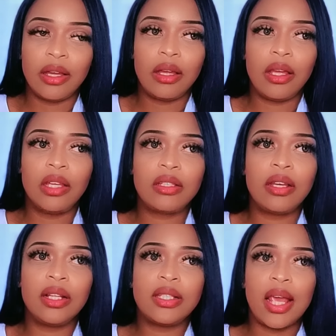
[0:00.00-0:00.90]
it's
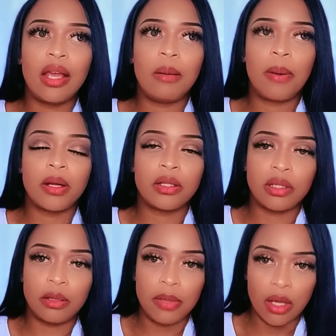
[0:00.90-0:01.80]
going to take a
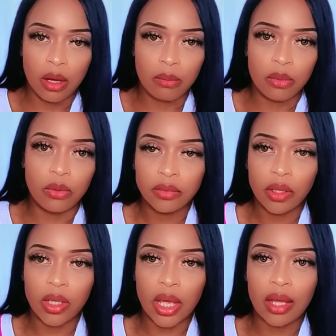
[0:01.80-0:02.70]
person to be humble,
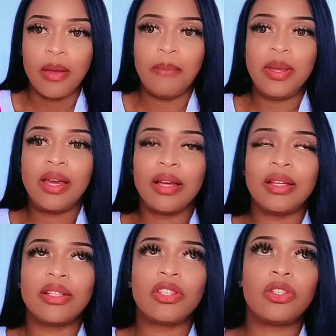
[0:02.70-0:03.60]
okay?
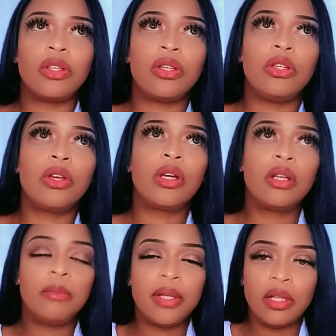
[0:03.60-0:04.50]
Because you're going
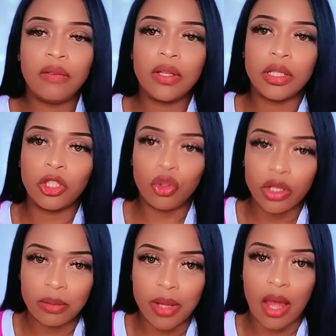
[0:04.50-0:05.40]
to be living a
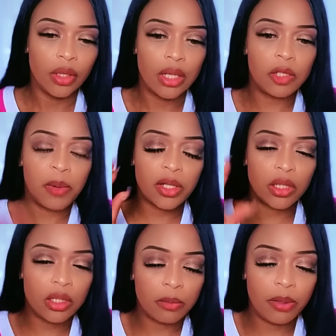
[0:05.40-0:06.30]
dream life,
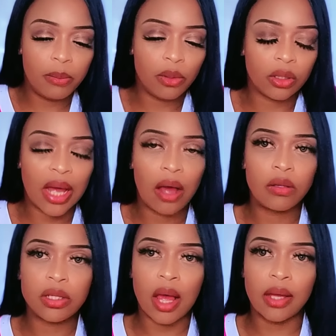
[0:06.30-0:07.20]
especially to people on the
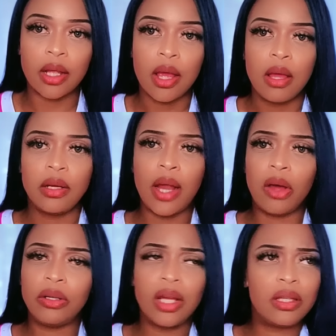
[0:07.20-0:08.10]
outside.
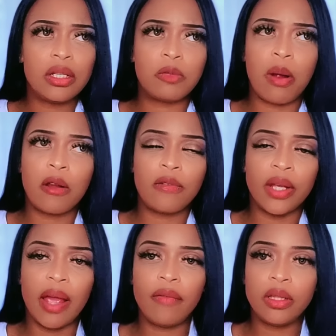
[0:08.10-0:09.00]
Now, nothing is
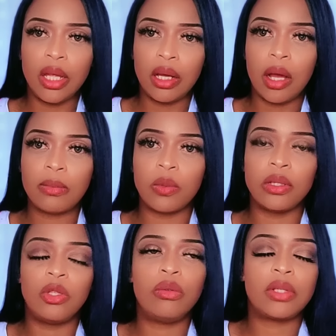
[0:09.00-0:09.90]
perfect. Everything comes
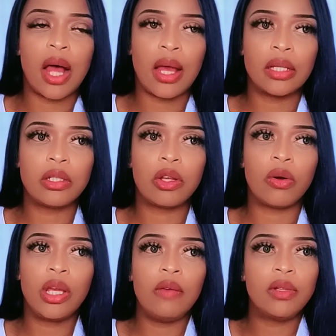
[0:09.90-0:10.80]
with two sides.
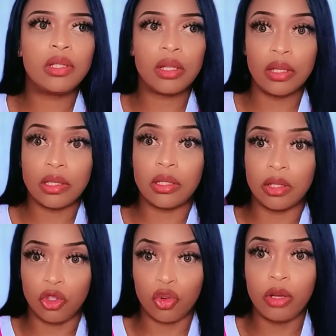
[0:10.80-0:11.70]
So even to this
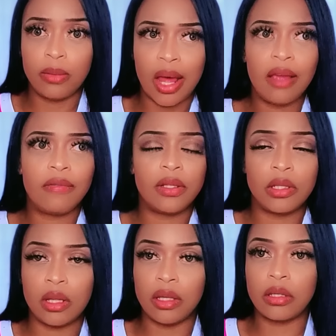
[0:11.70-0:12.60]
dream life and
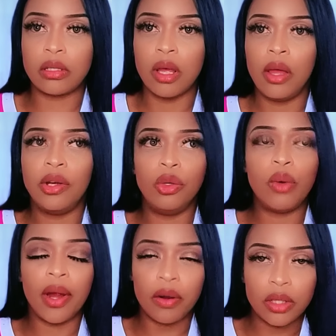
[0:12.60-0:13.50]
to this new
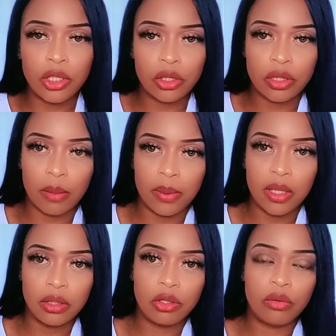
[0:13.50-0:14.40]
era that you're stepping
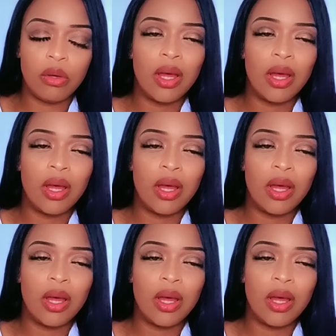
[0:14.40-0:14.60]
into,